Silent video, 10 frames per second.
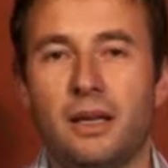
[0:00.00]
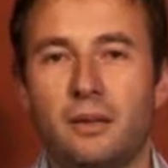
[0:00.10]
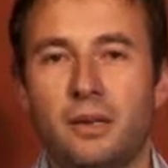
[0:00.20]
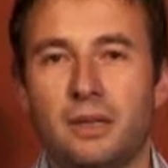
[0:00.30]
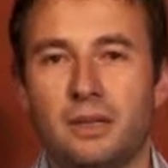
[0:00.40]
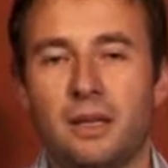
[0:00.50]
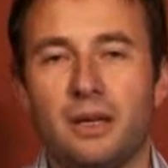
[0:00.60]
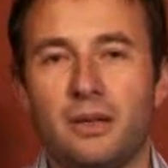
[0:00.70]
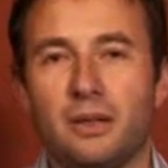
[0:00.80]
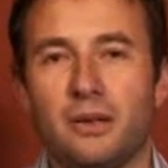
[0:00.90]
And that
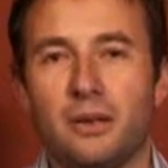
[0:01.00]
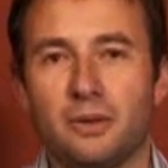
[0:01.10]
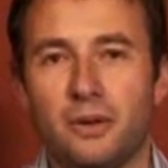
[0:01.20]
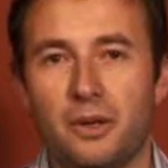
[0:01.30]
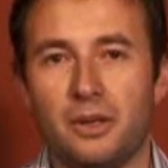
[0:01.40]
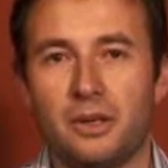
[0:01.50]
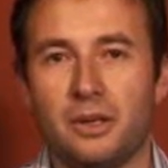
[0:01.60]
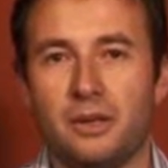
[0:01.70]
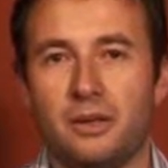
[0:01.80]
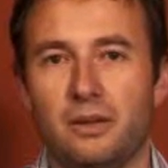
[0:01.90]
was, I think, God's
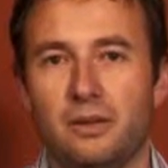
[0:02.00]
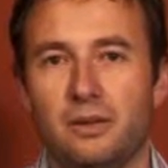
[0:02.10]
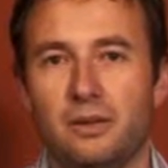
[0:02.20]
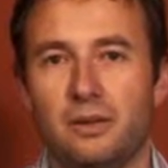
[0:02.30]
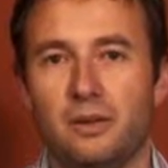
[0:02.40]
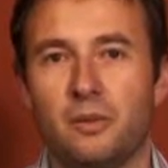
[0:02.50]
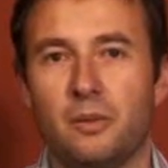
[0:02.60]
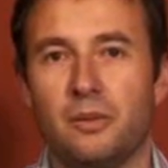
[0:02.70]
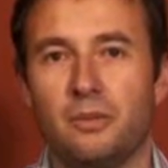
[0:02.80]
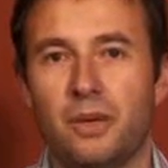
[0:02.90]
answer
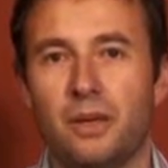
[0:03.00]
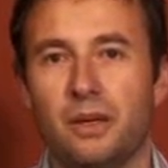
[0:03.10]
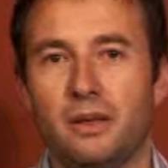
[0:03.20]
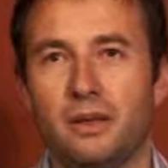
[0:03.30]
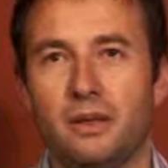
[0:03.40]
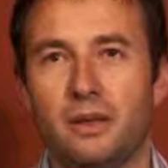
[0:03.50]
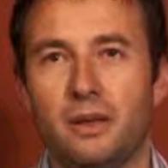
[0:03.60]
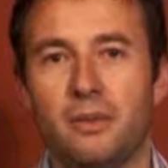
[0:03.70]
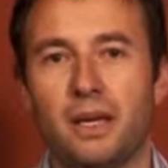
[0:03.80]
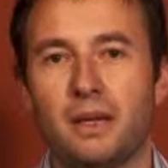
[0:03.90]
on my prayer
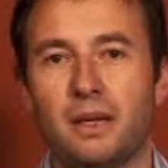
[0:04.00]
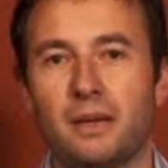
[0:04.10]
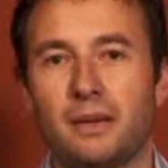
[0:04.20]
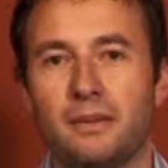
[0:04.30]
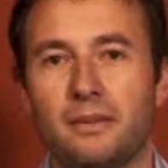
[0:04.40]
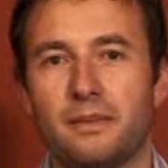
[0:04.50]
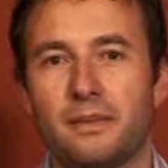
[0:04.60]
the Monday.